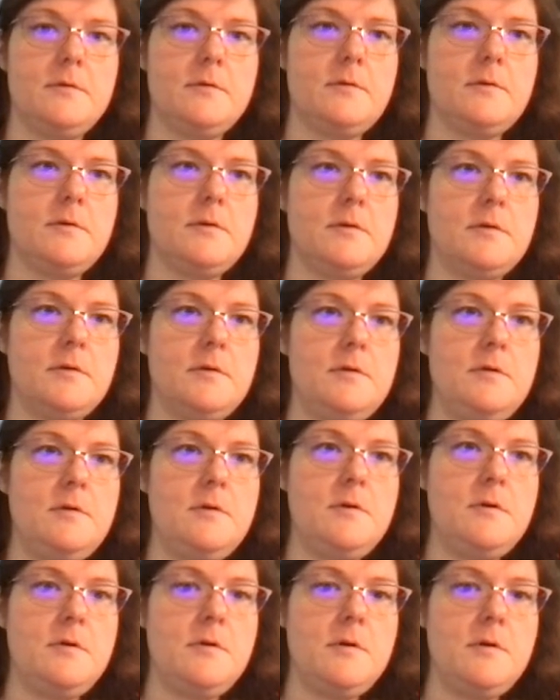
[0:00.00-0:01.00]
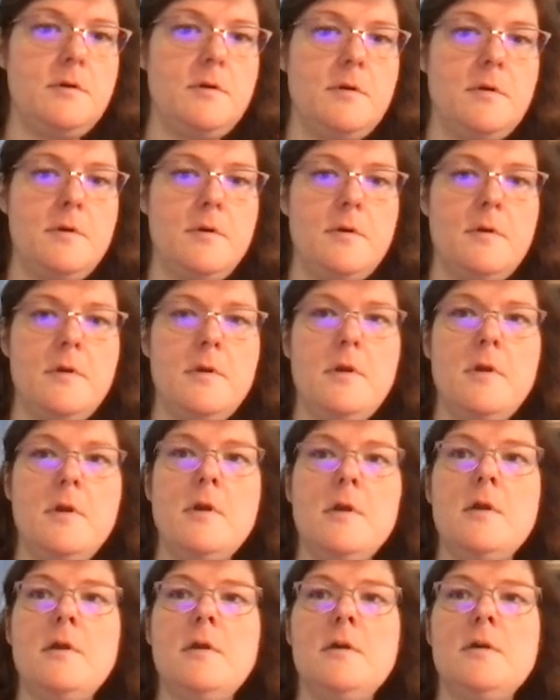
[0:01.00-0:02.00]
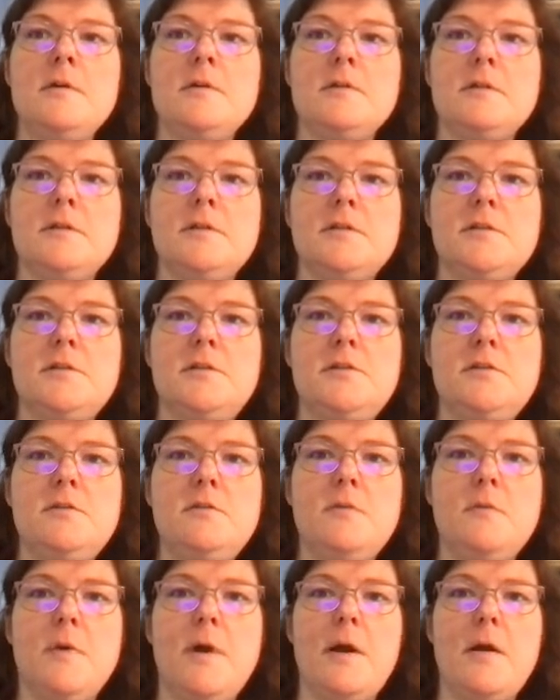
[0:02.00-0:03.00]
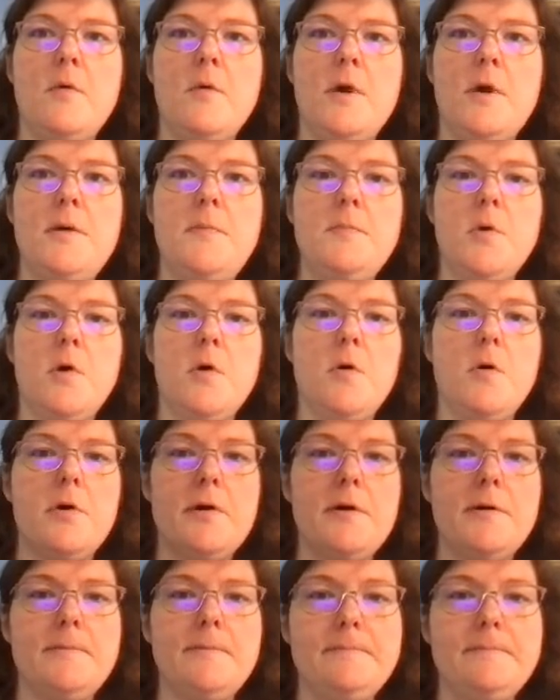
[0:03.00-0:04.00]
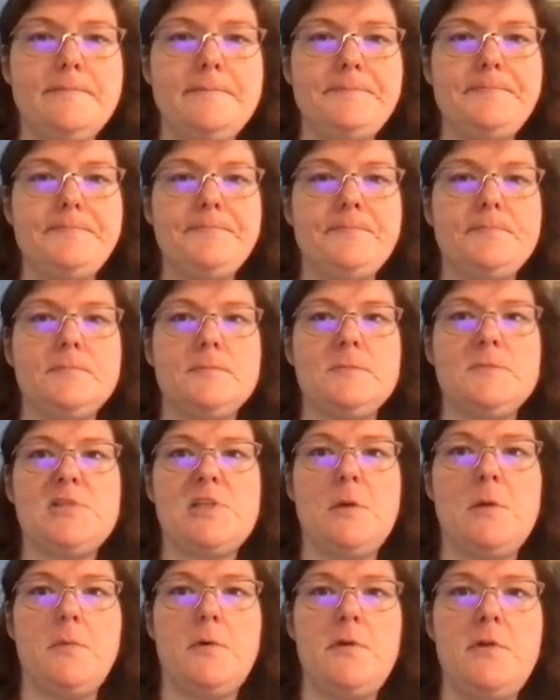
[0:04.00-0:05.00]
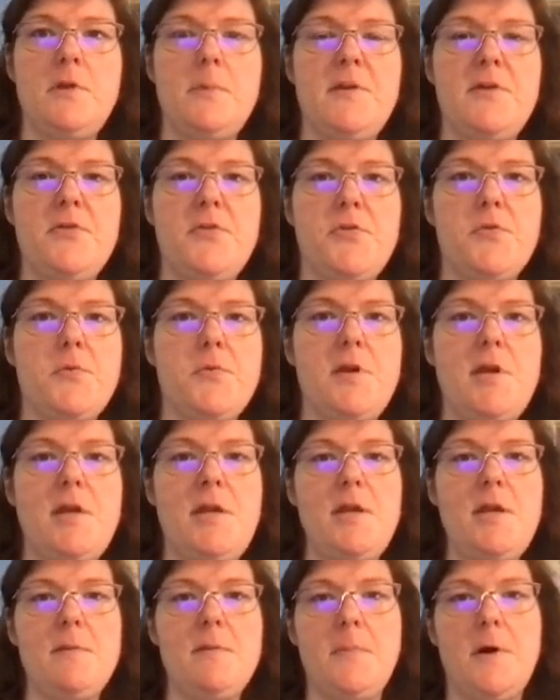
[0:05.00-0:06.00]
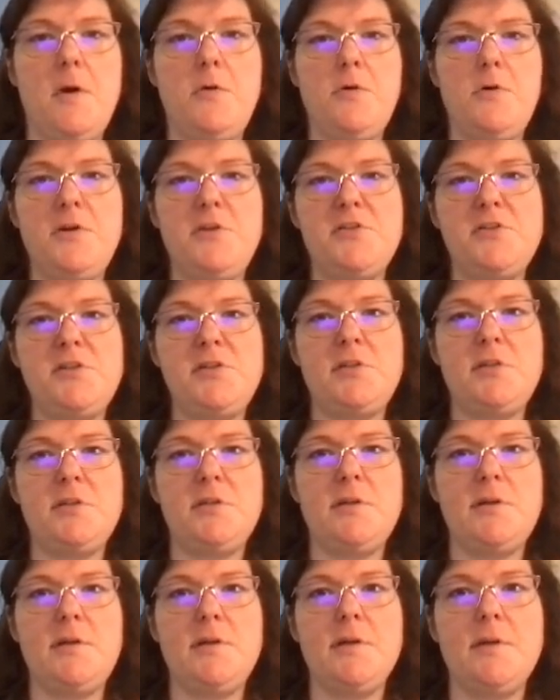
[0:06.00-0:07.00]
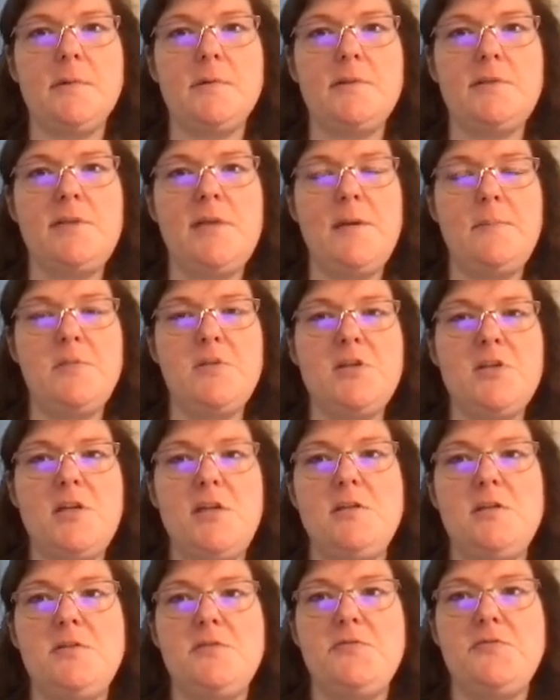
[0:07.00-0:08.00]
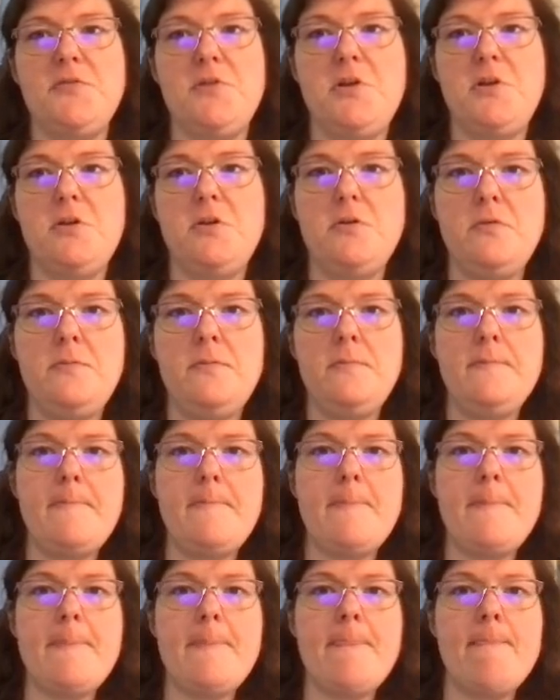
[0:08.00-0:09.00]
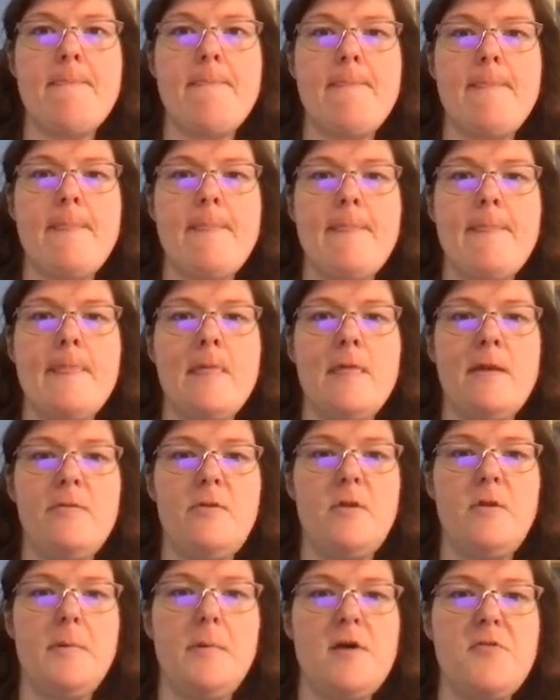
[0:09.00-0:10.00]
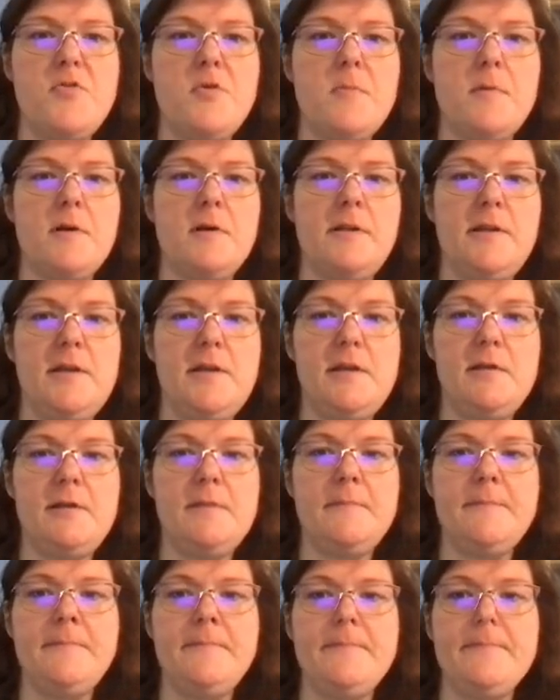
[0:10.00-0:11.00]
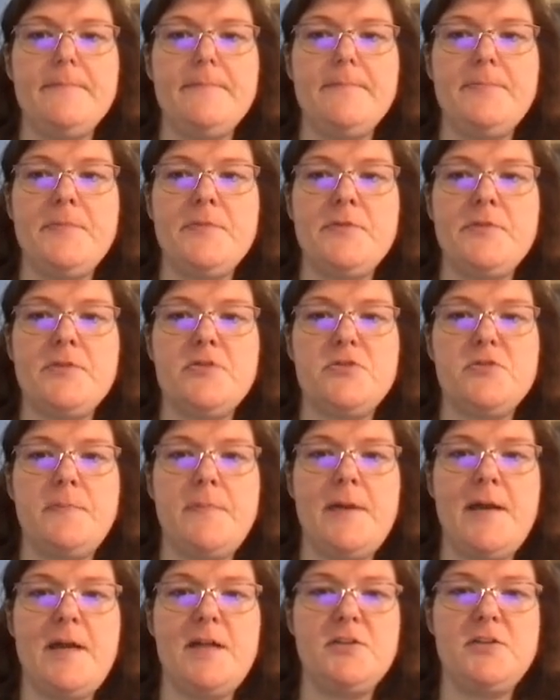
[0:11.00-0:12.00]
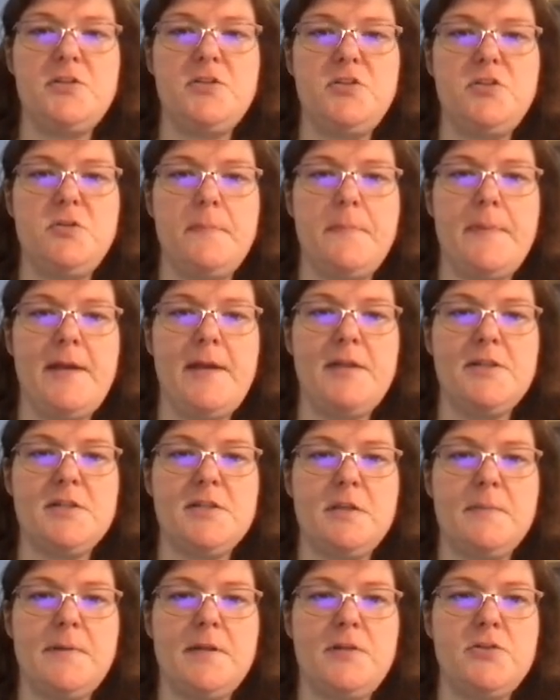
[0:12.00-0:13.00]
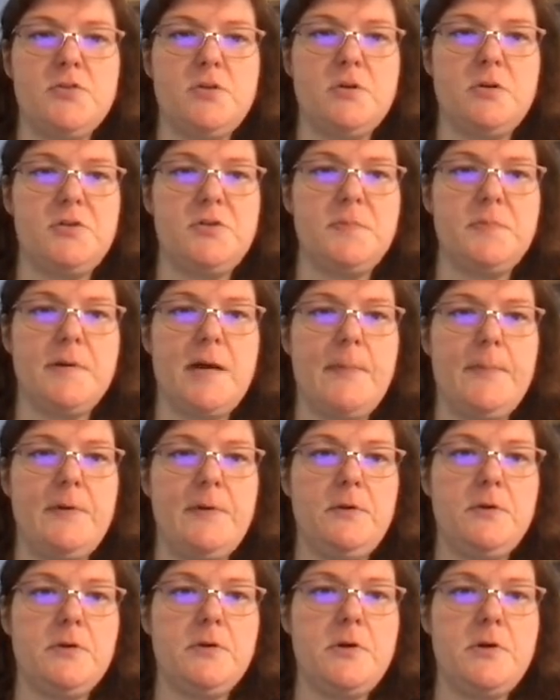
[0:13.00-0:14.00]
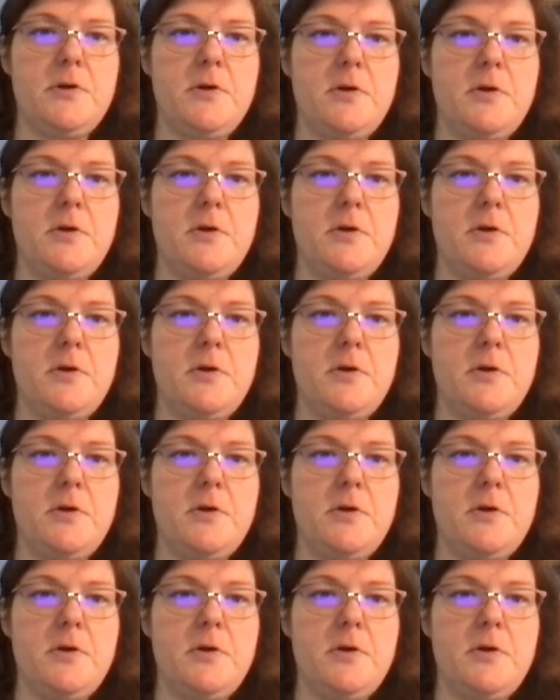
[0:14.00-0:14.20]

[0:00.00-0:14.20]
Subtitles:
Okay. So let's do like one more. So that way there'll be 3 bonus tip sheets for you if you buy through my link. So there's pets. Let's do pets. Like pets are always popular.